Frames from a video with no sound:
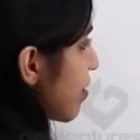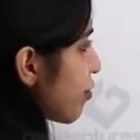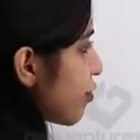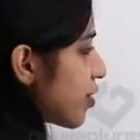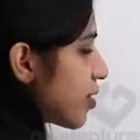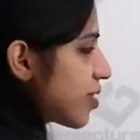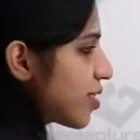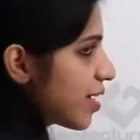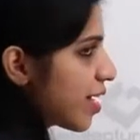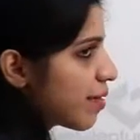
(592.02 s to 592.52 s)

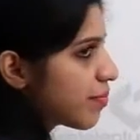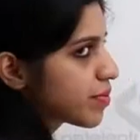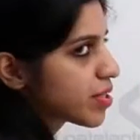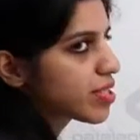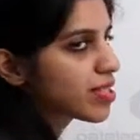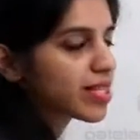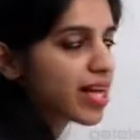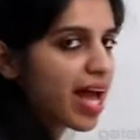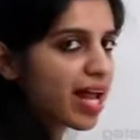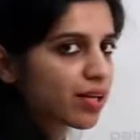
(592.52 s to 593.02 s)
Firstly, I'm
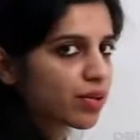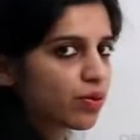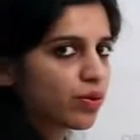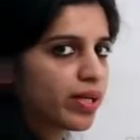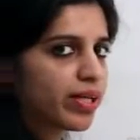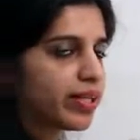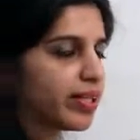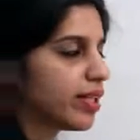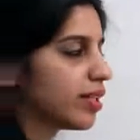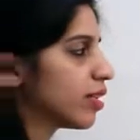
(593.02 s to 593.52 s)
just
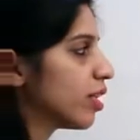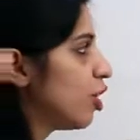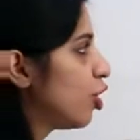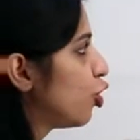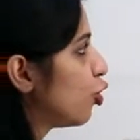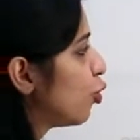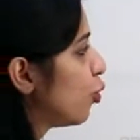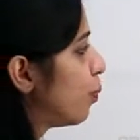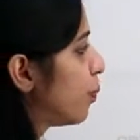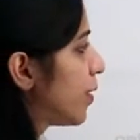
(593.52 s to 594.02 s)
calculating the
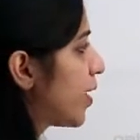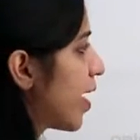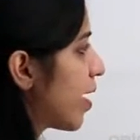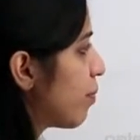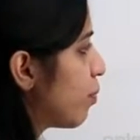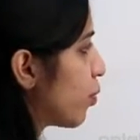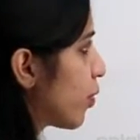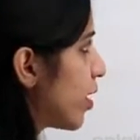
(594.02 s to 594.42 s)
loop time,